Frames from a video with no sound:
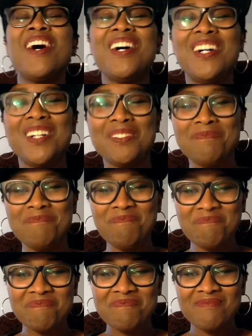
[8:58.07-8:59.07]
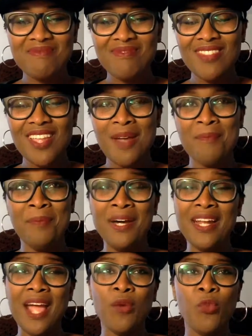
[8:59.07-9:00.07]
um,
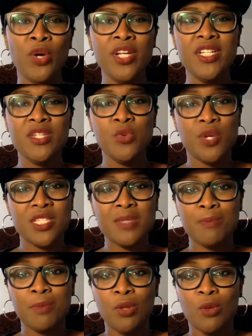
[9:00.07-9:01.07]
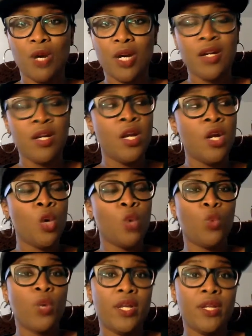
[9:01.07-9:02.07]
but I wanted to explore
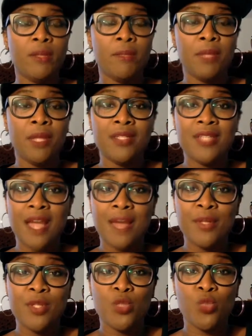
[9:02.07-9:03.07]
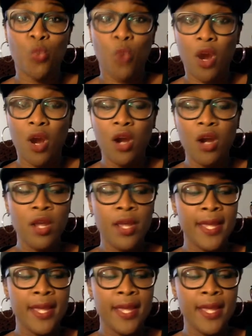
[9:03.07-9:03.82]
what blood diamonds were